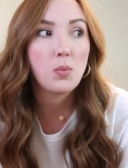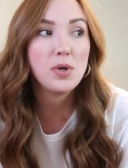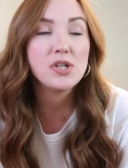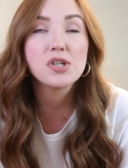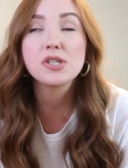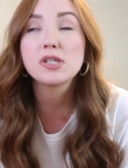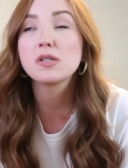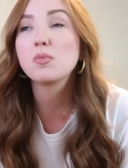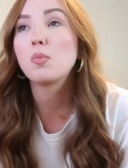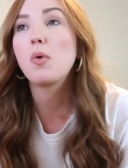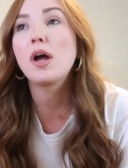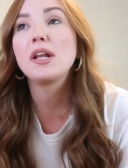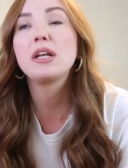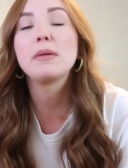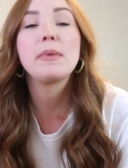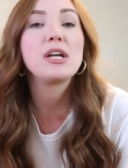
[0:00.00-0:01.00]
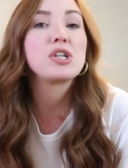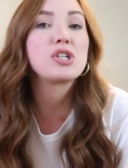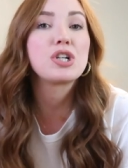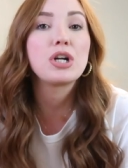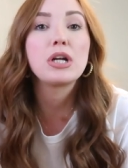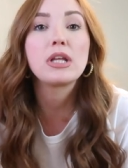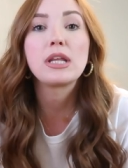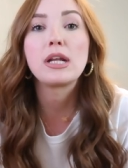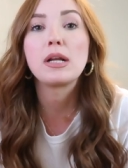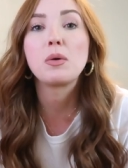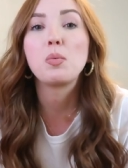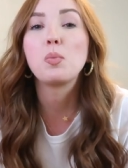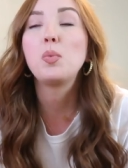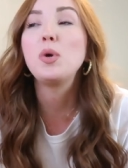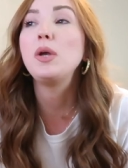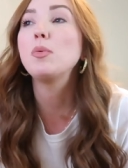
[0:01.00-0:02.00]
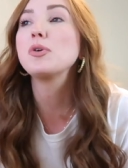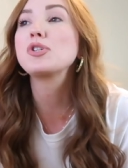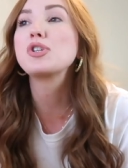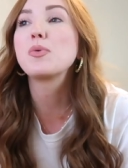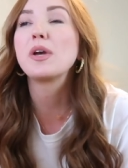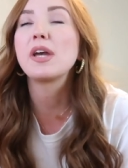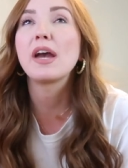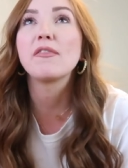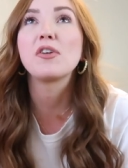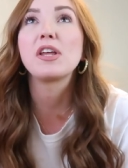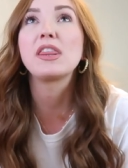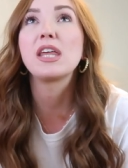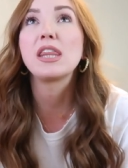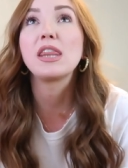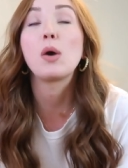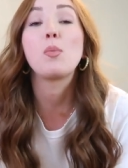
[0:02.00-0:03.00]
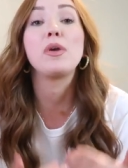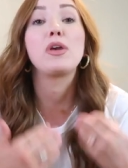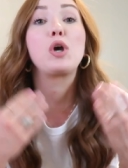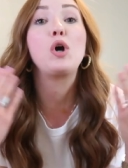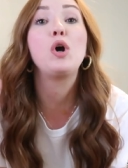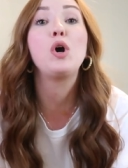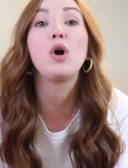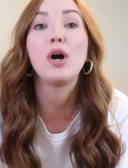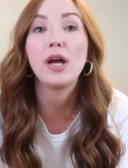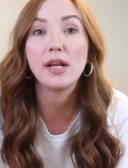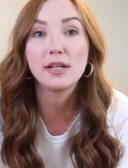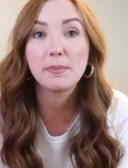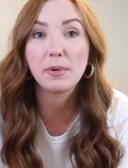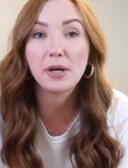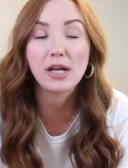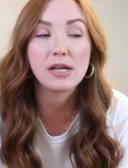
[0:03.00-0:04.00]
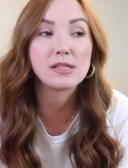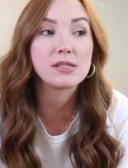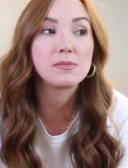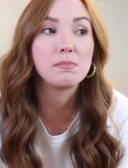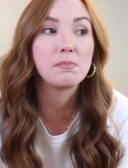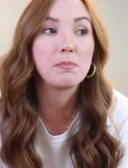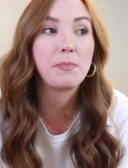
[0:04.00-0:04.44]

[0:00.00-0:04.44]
we just wanted to make sure that we were doing everything that we could because